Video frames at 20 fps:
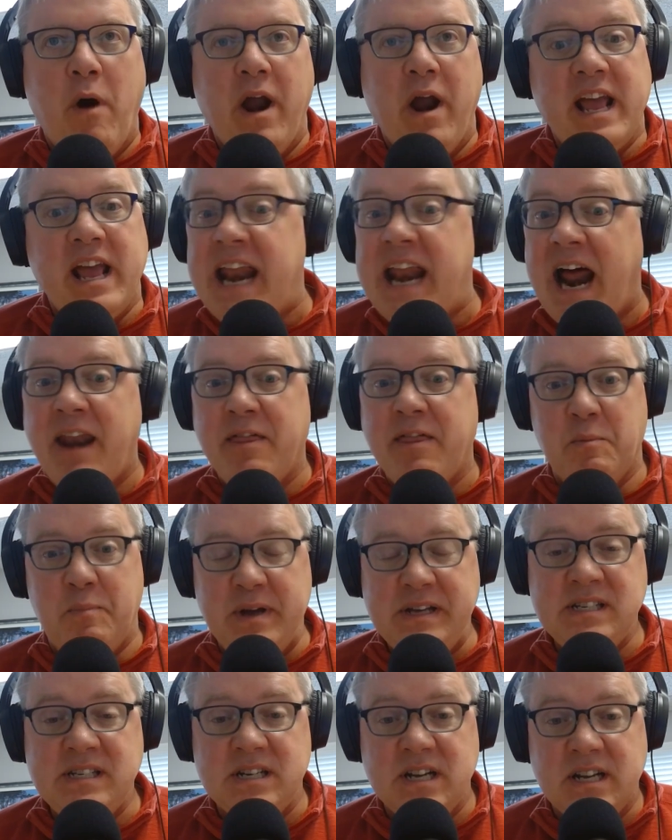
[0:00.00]
get out of the
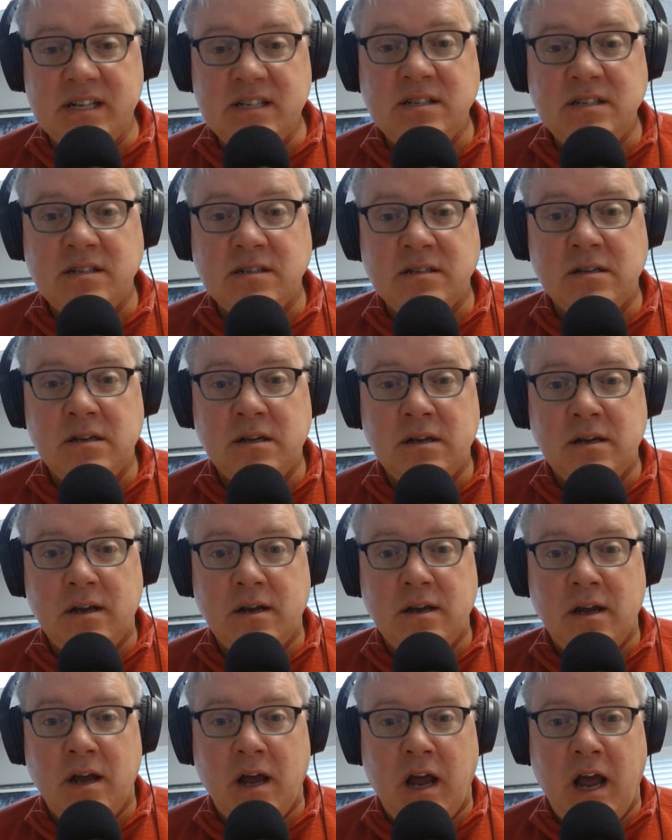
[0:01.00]
business,
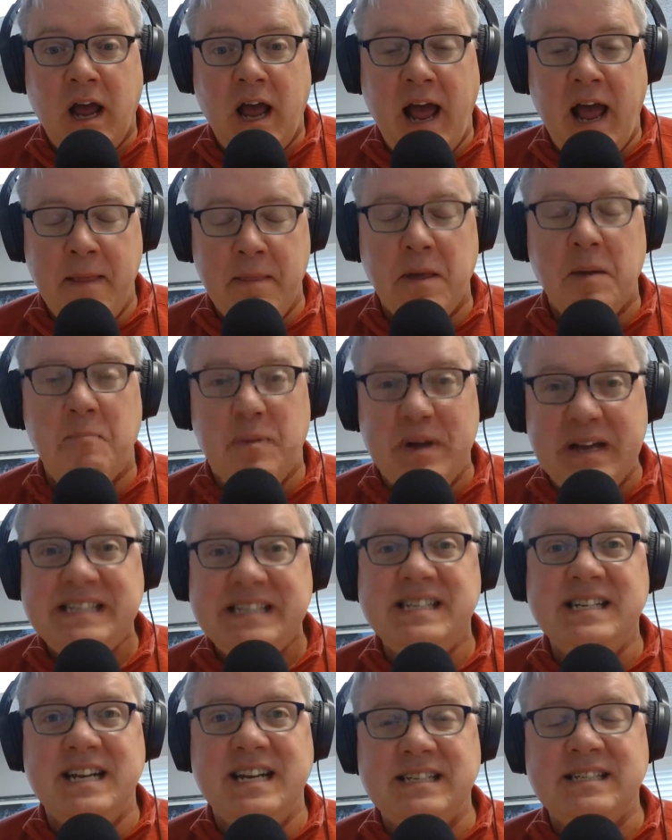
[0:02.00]
and the
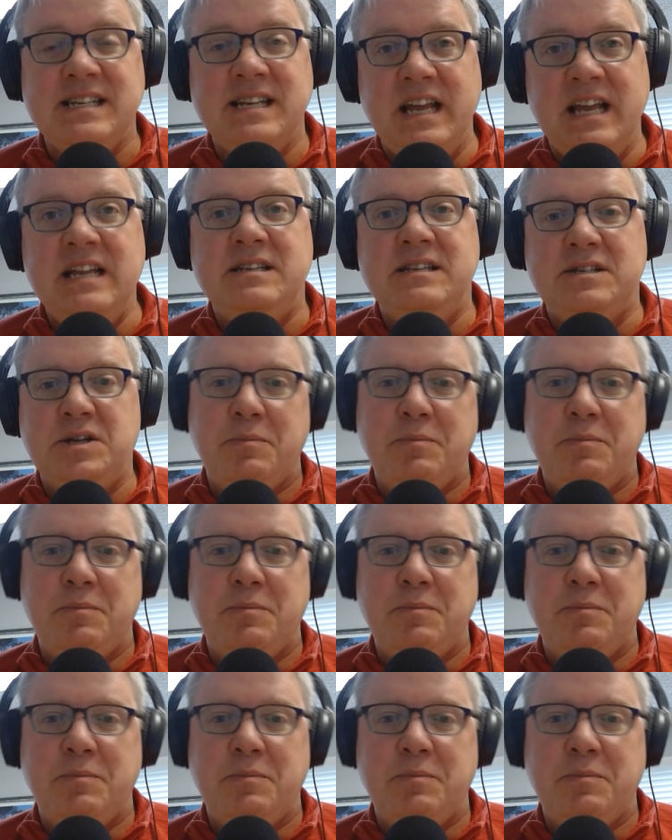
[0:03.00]
business needs